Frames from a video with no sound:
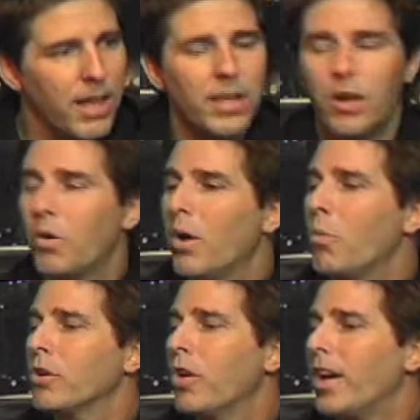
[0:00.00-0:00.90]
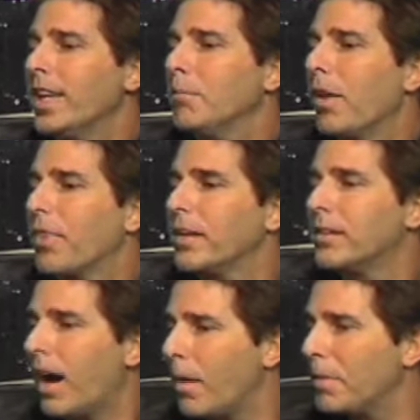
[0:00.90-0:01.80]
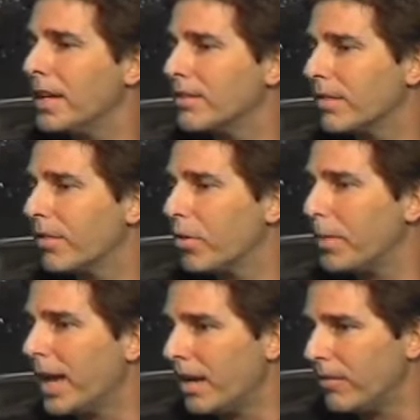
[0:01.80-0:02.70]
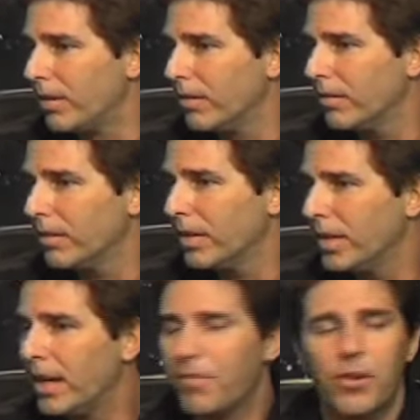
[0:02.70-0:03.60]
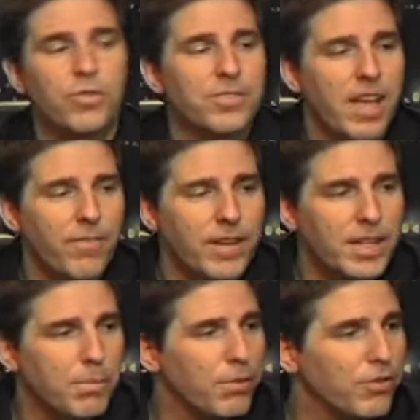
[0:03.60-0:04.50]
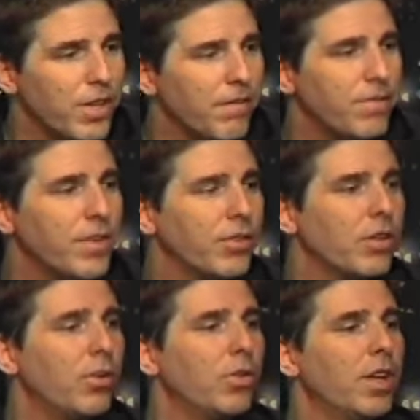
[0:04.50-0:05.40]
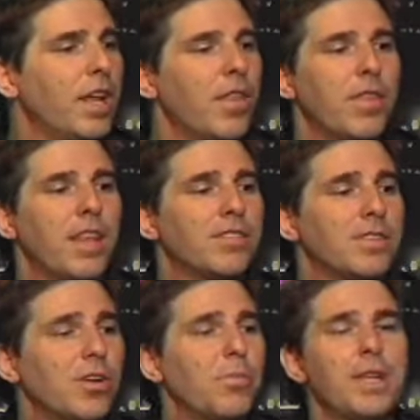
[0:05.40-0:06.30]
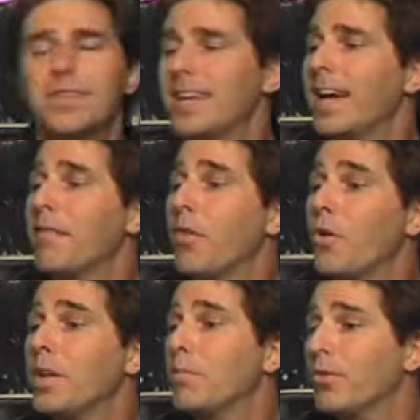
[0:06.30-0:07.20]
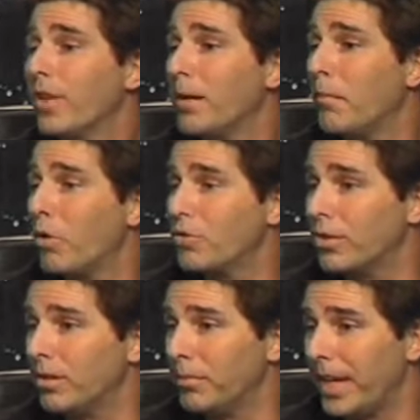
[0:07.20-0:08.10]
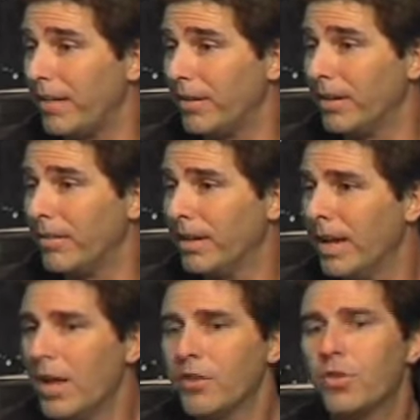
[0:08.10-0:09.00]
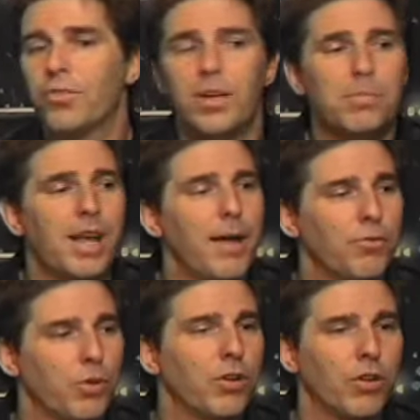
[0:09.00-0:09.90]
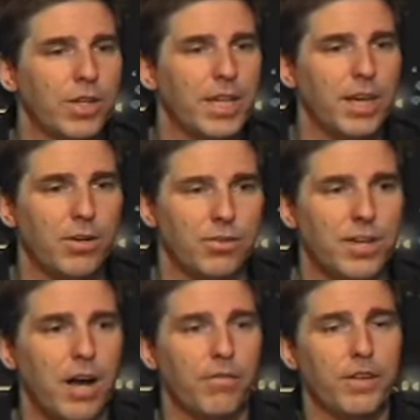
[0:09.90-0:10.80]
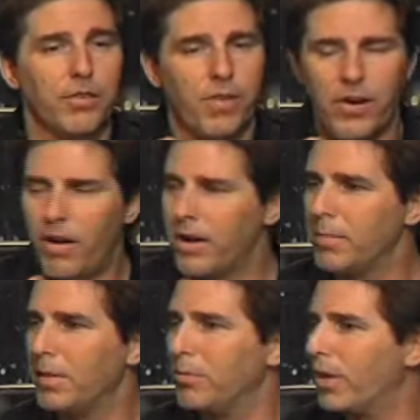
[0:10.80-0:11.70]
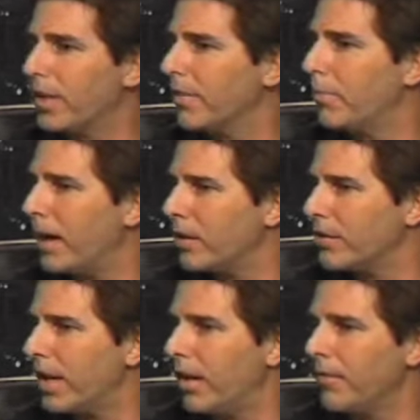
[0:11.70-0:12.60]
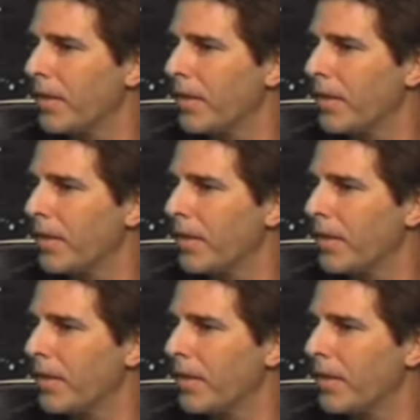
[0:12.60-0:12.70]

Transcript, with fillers: You know, we're talking about the dominance of their behavior. If they're seventy percent physical, this still means they have thirty percent emotional behavior. So sometimes when you're looking at yourself, and it's very hard to be objective about yourself,